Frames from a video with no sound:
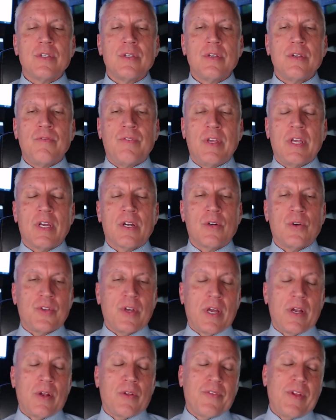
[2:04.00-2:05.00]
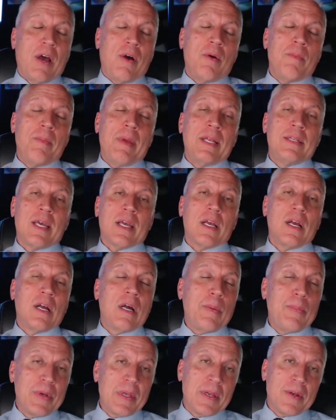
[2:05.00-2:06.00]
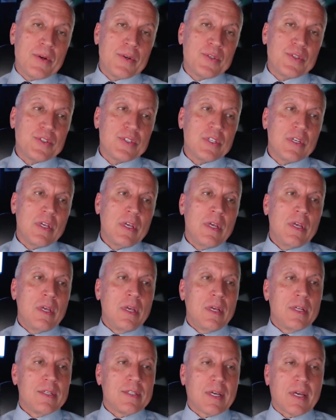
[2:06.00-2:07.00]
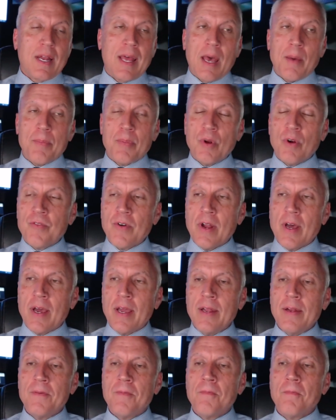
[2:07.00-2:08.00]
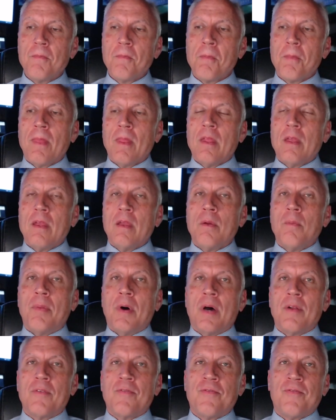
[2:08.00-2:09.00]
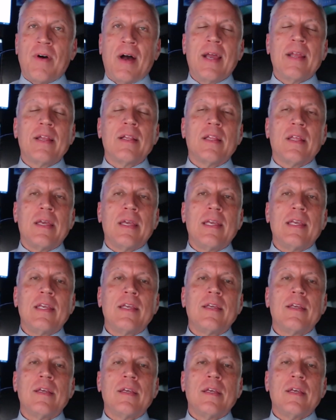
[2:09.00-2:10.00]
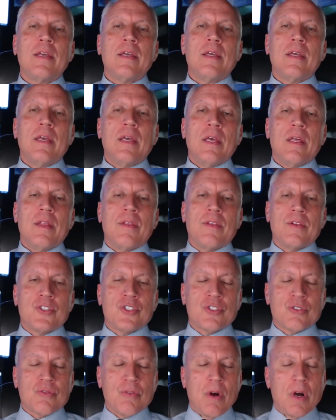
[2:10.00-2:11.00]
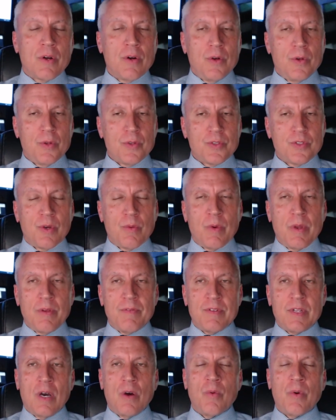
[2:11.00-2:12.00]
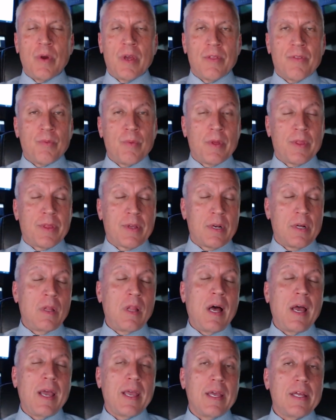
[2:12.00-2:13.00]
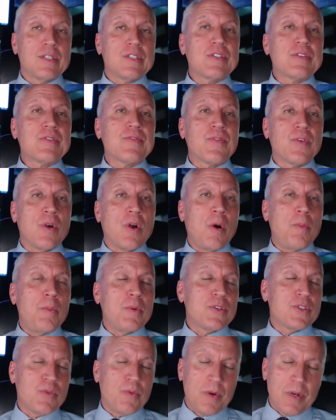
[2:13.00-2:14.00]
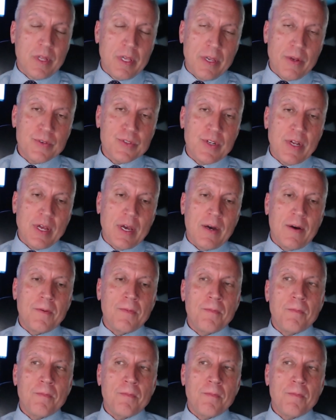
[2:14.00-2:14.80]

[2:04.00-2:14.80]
vehicle titles. Now, it may take a couple years. It's not going to happen overnight. But finally, the struggles that we've dealt with clients for almost 20 years now,